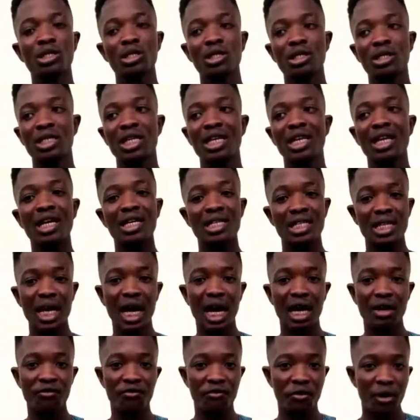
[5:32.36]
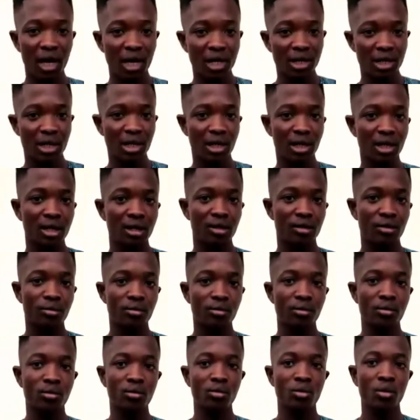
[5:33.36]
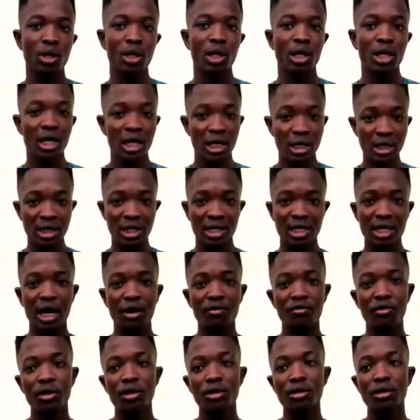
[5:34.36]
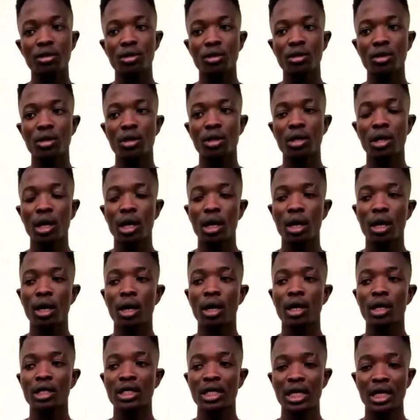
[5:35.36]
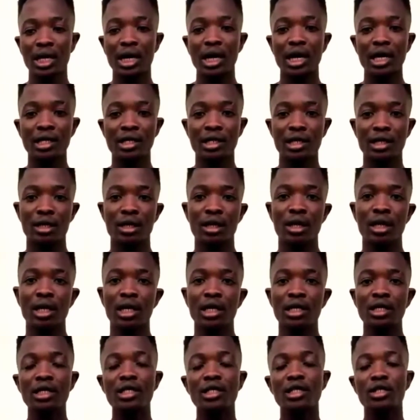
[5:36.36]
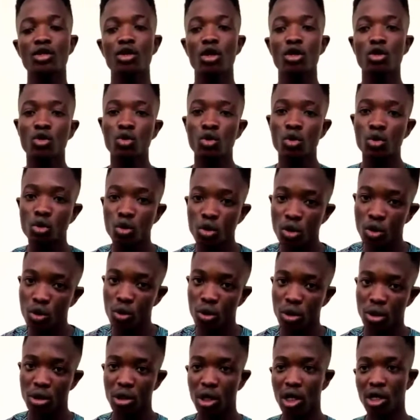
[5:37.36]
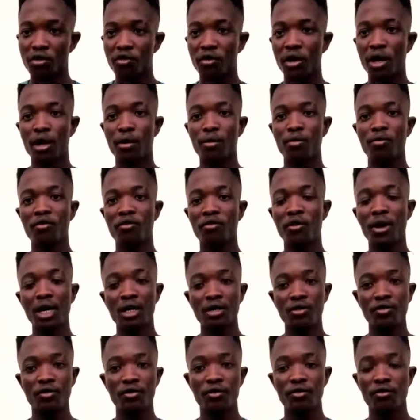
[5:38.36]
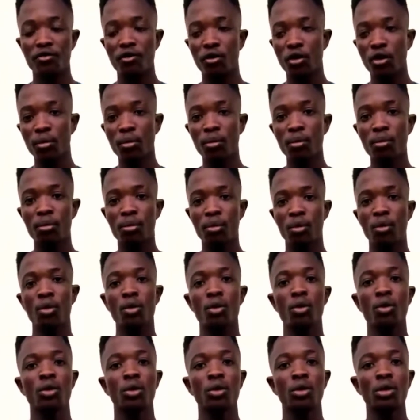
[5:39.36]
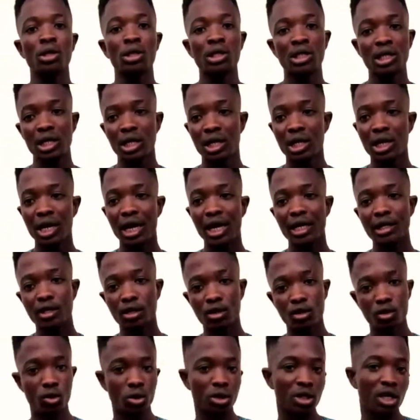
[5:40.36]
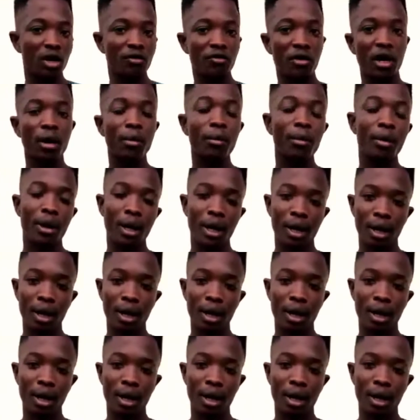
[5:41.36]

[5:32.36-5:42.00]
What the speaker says: is less advanced in serving the client. This is also used to transfer files from the client to server,